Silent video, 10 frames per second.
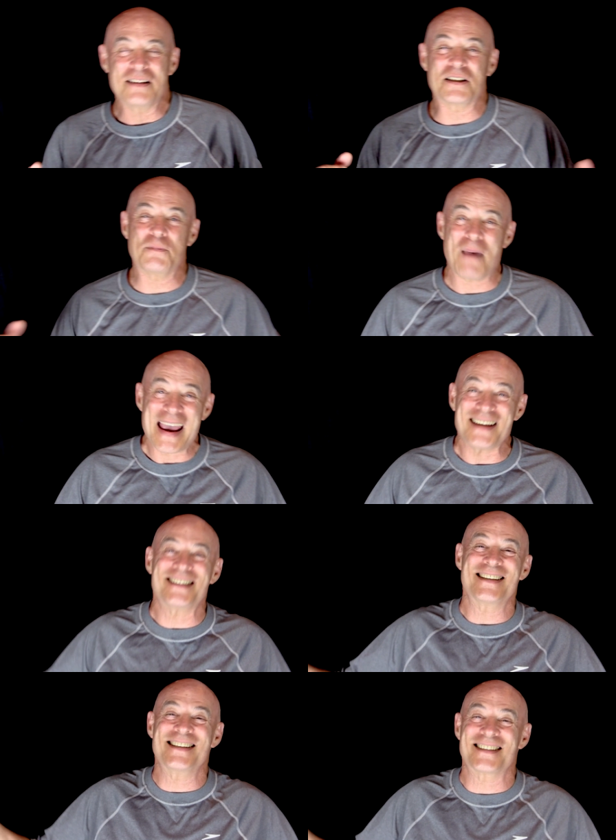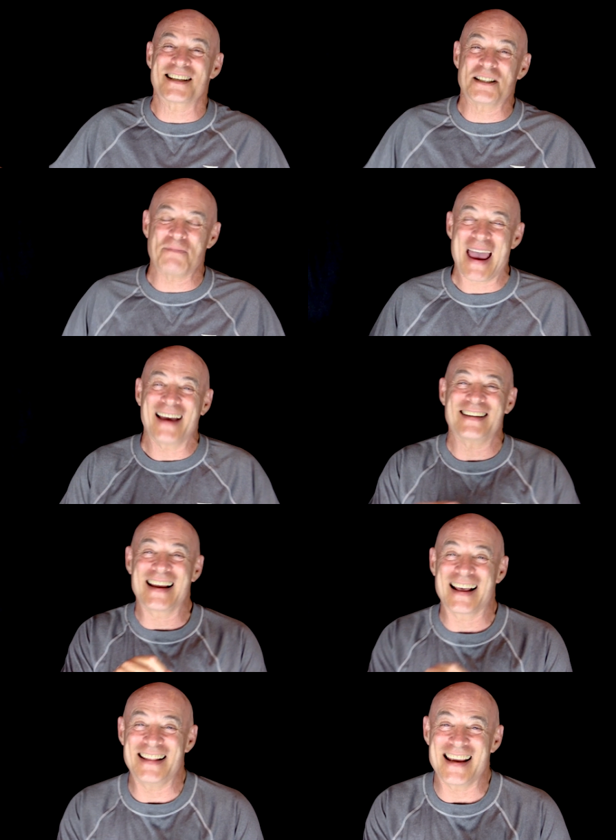Space is
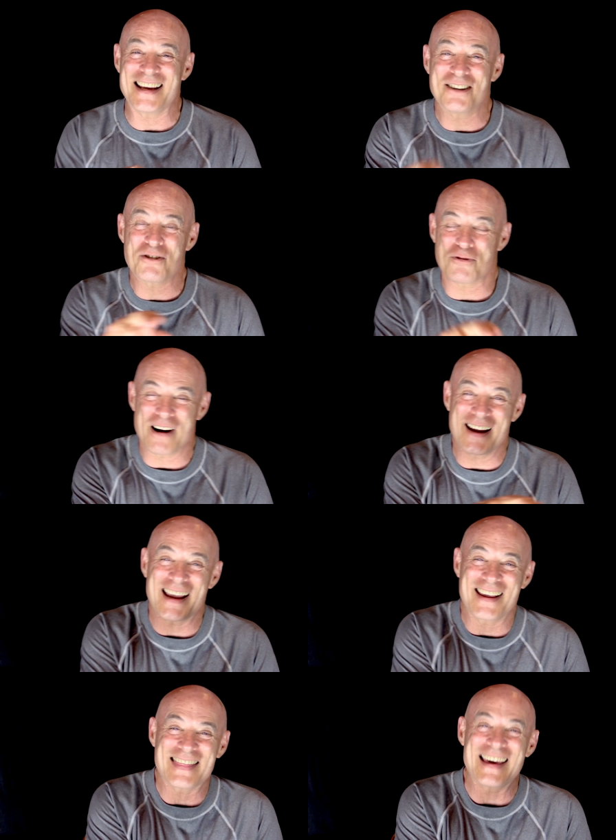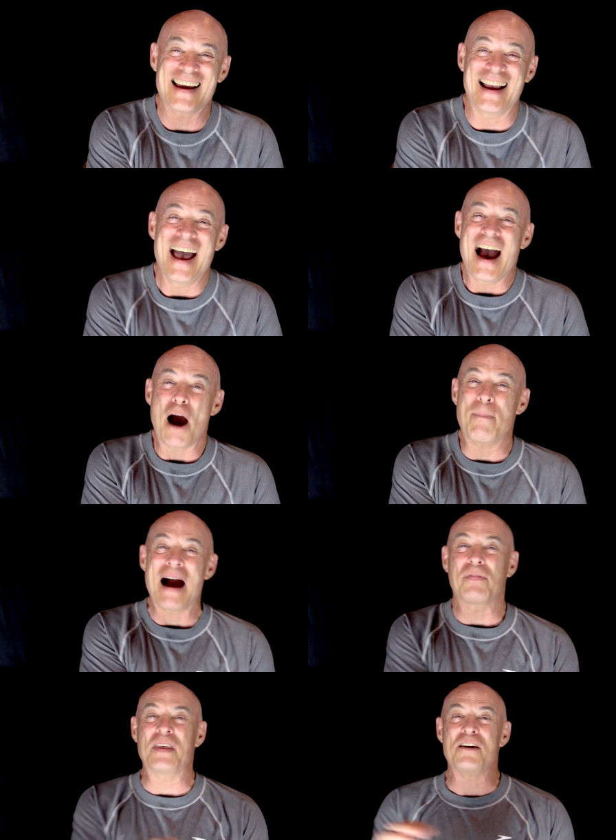expanding. And the intriguing thing
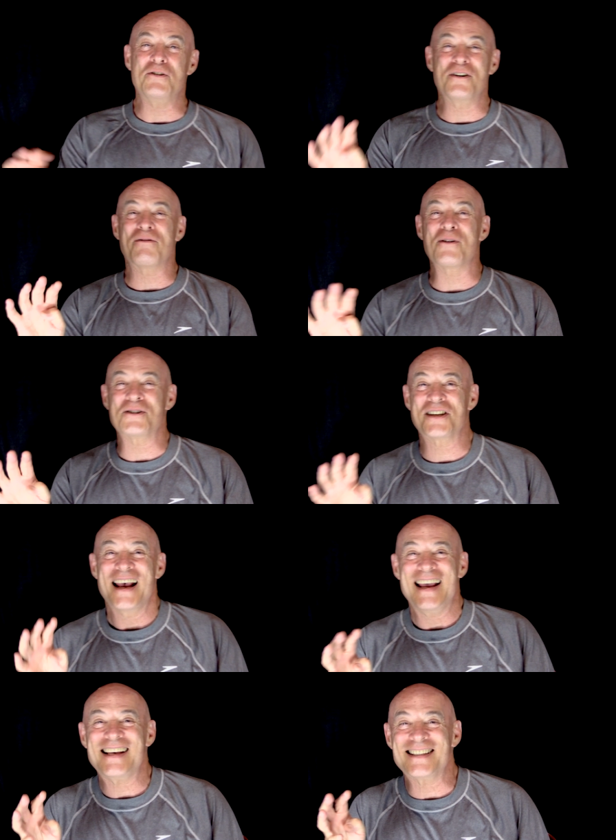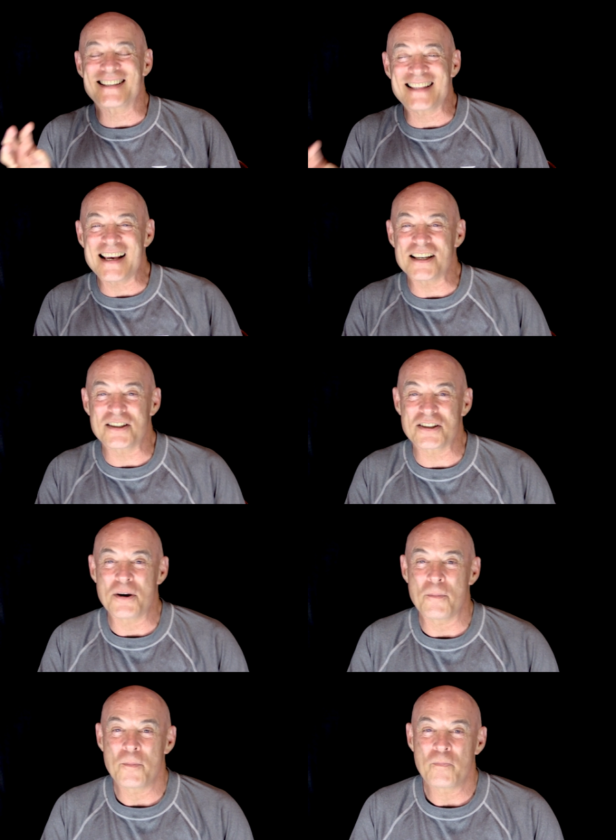about the universe is
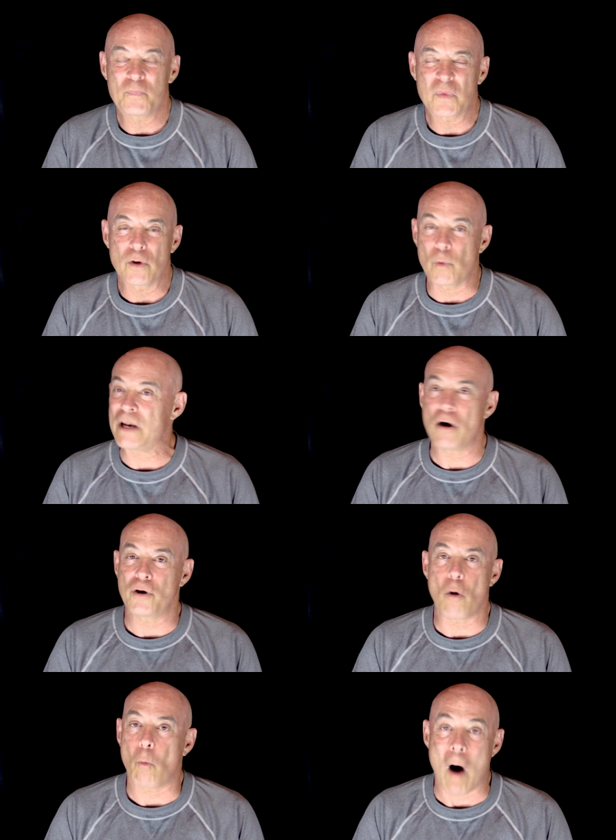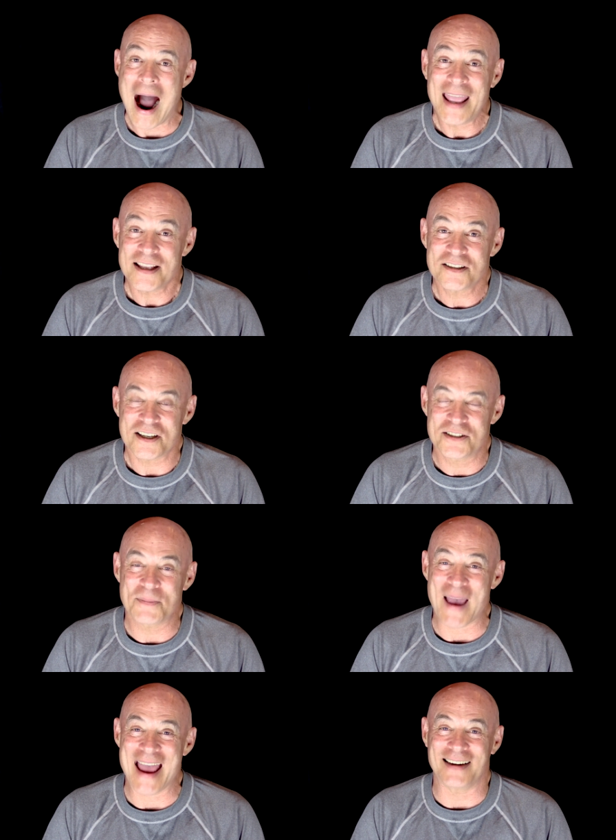this. We don't know why it's
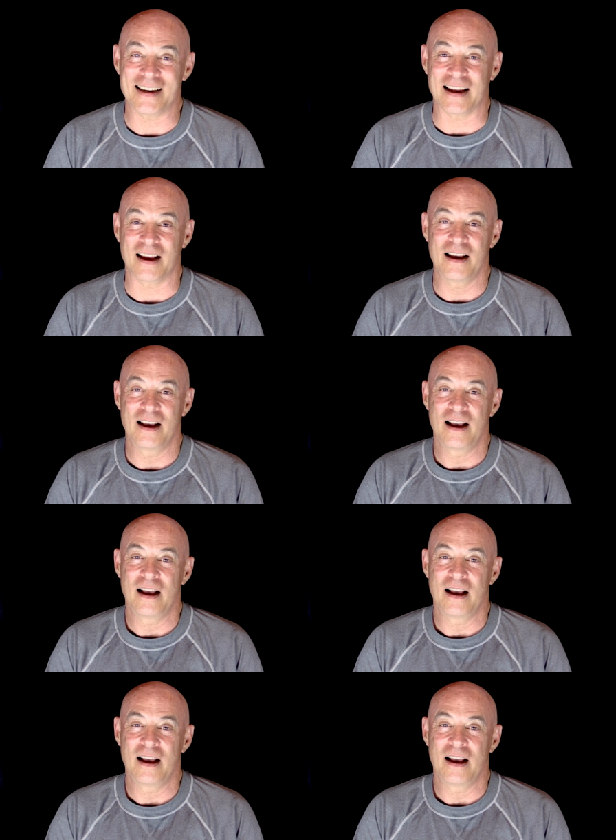expanding.